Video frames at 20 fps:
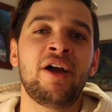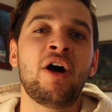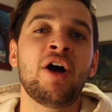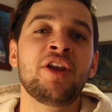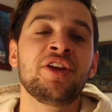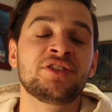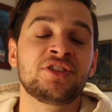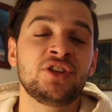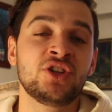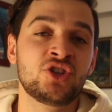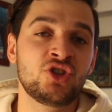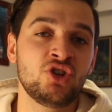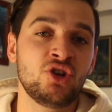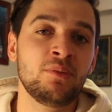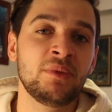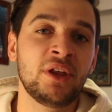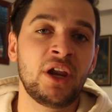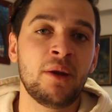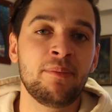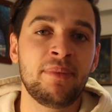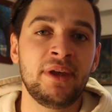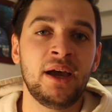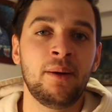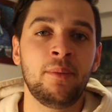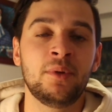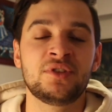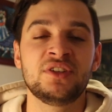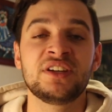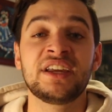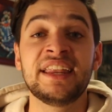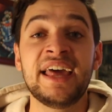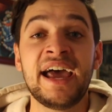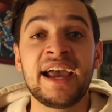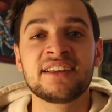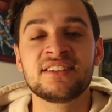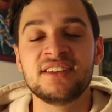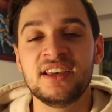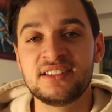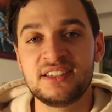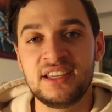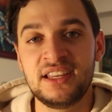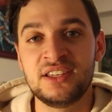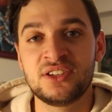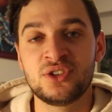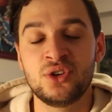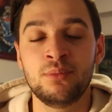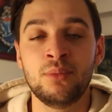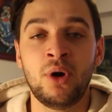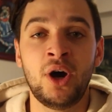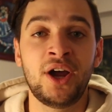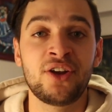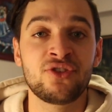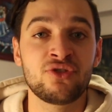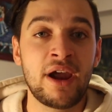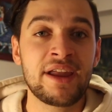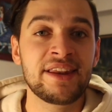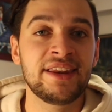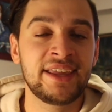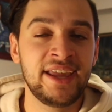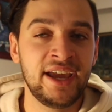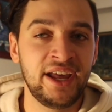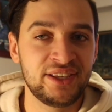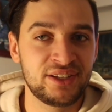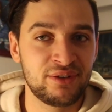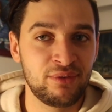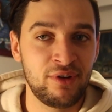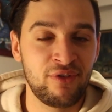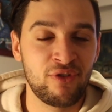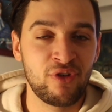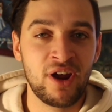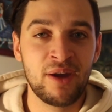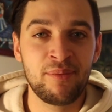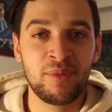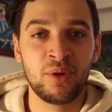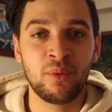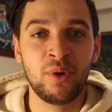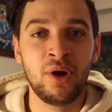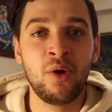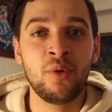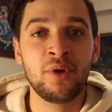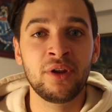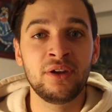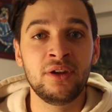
I just assumed that I'd be able to get access into my trading accounts wherever I am in the world,